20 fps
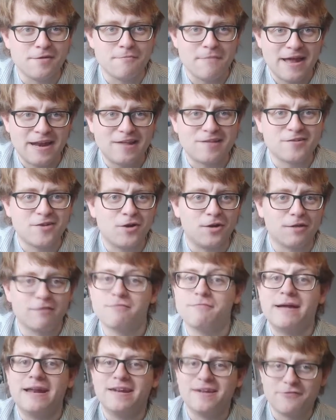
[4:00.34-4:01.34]
many scholars
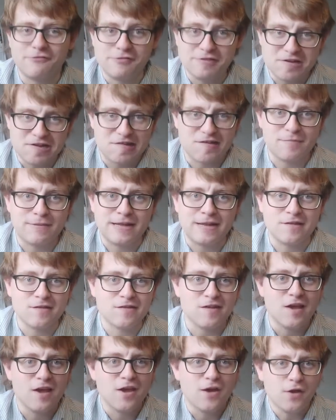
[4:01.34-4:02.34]
from many different
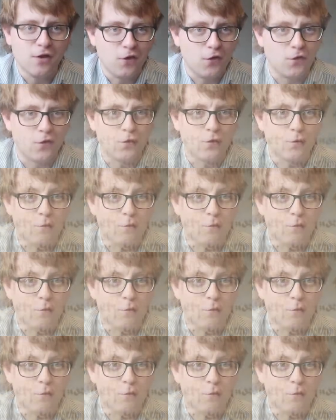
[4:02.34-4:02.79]
disciplines who